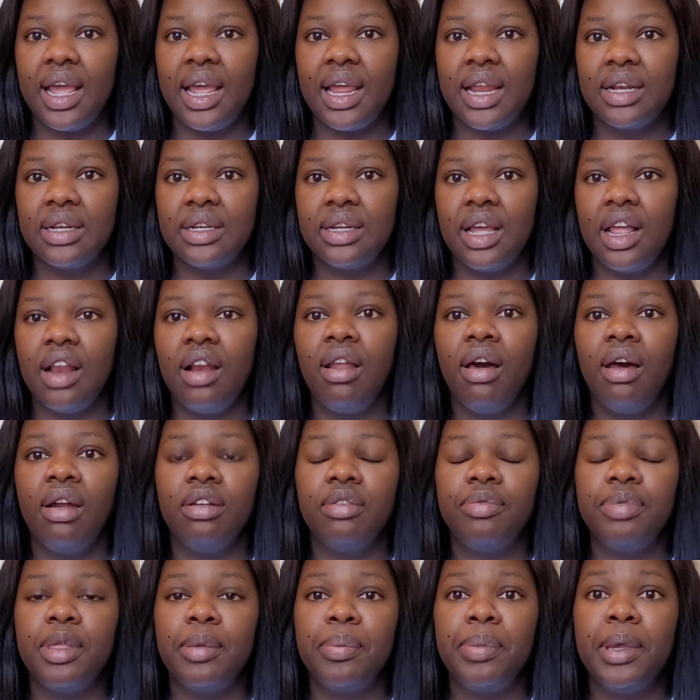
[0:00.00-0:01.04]
and a lot
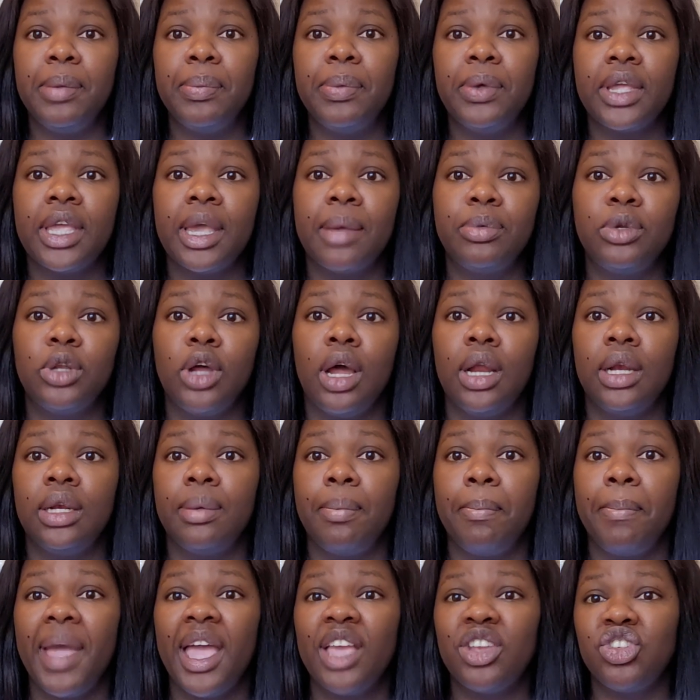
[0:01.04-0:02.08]
of the people kept on
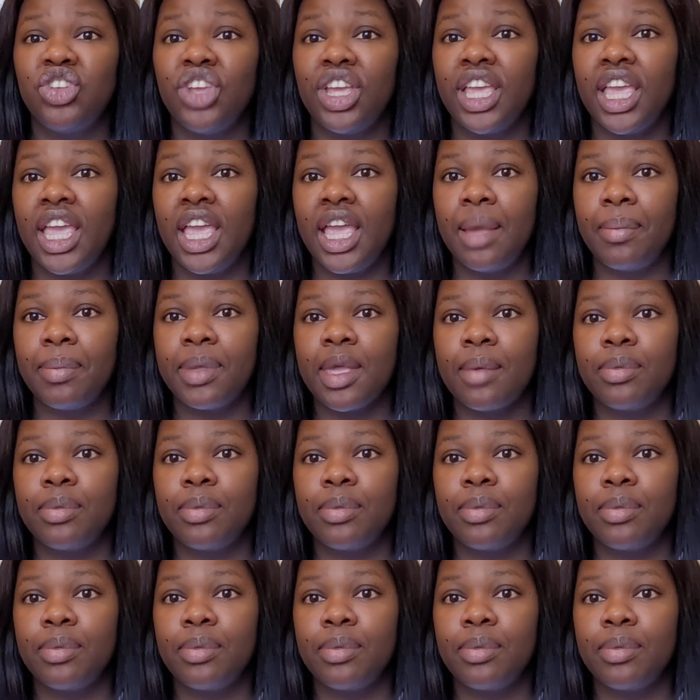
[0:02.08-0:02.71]
bashing him,